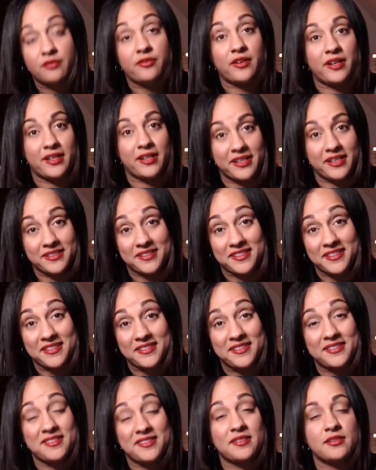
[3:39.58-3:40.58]

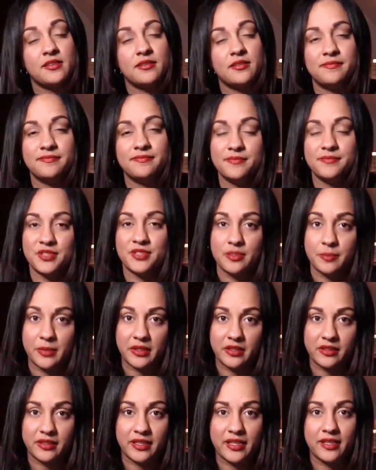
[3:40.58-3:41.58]
finances,
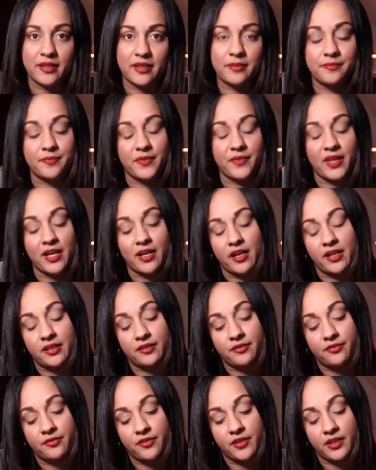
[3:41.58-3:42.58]
stability, that kind
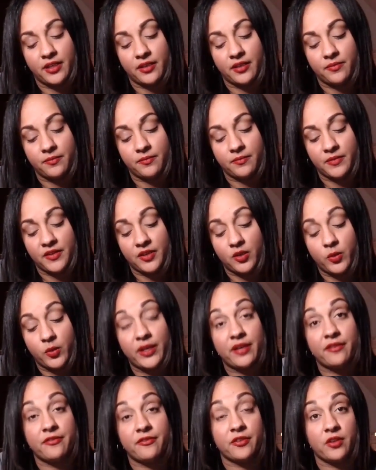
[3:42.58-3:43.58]
of thing. And the
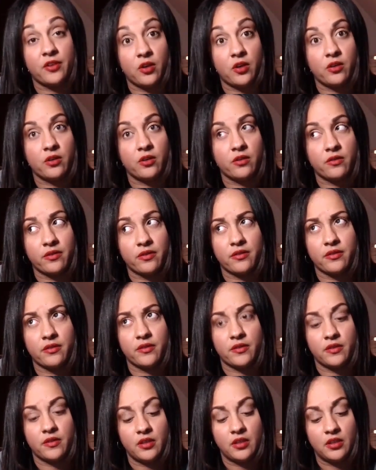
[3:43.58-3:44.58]
Queen of Earth,
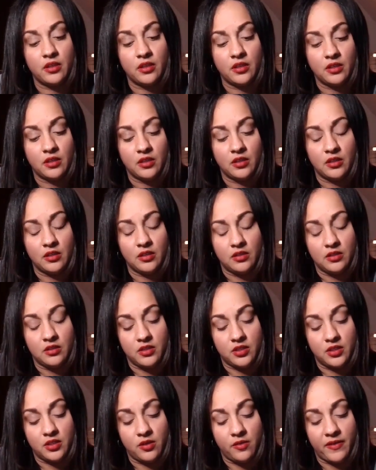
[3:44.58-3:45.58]

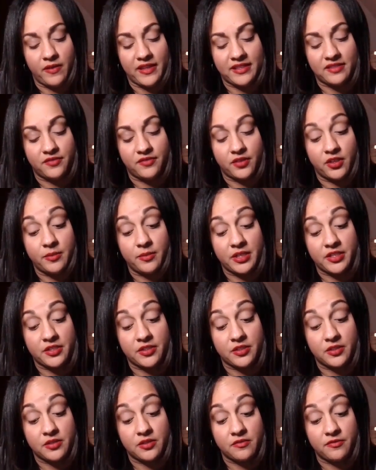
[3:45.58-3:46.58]
you know, that's very
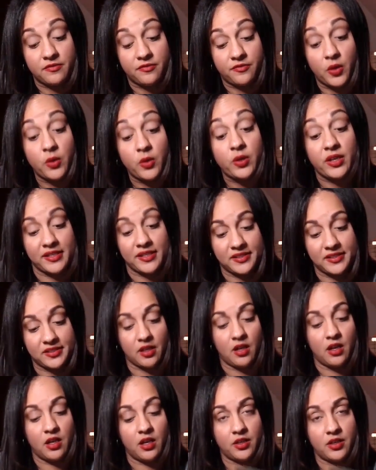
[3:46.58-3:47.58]
much focused
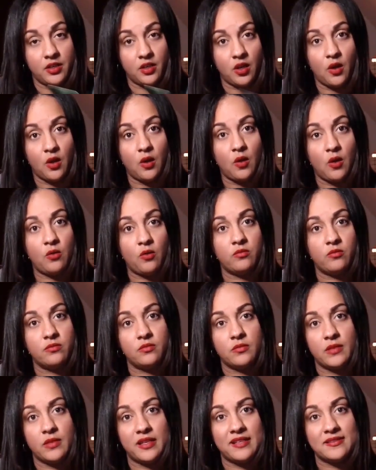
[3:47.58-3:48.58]
on
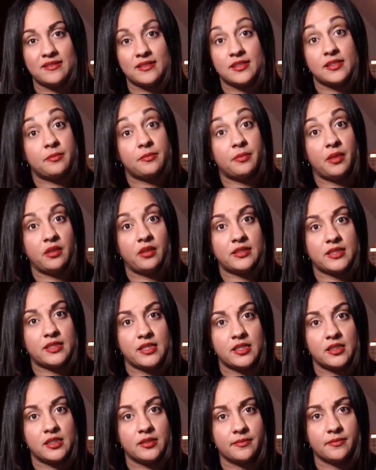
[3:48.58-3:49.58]
home and
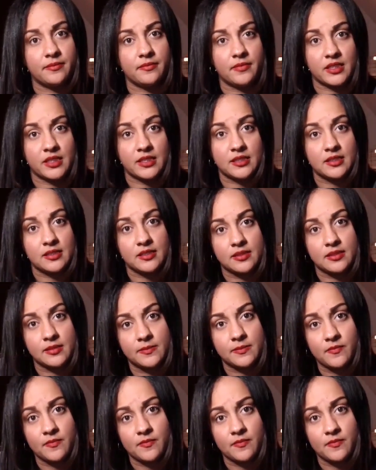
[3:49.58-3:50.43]
stability, yes?